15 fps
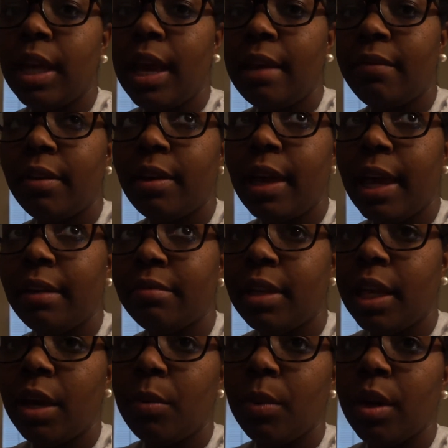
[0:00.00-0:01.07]
I have a half
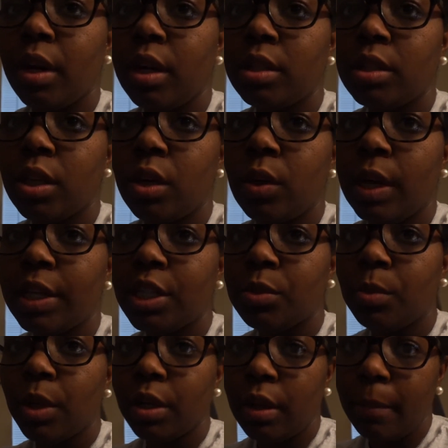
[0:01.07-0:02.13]
day at work, so I just
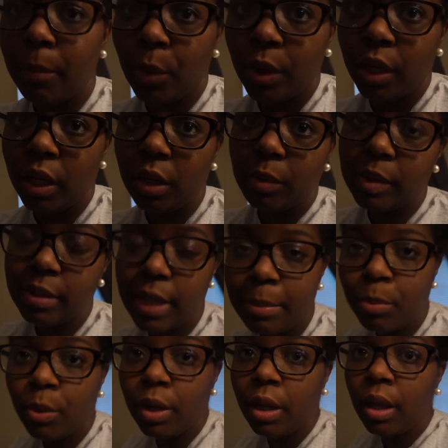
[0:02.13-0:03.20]
work the morning, Wednesday
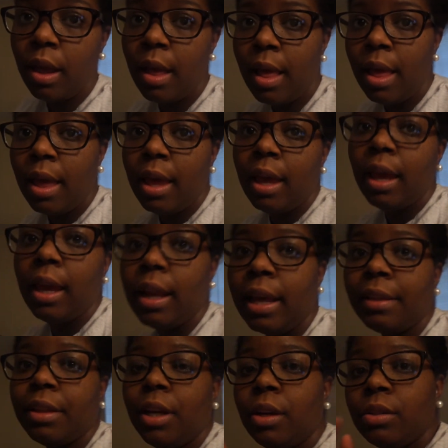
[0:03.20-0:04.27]
morning, and I
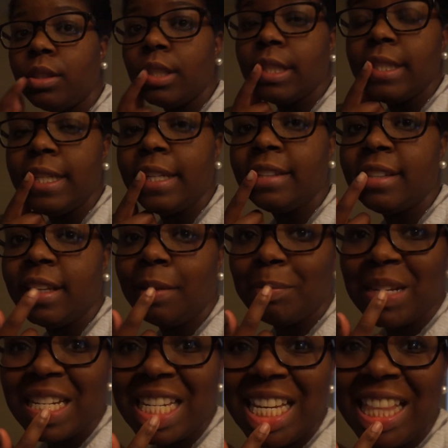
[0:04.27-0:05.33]
have to go to the dentist to get
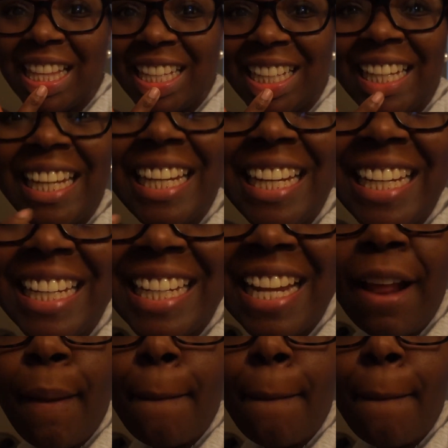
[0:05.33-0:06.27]
my teeth cleaned.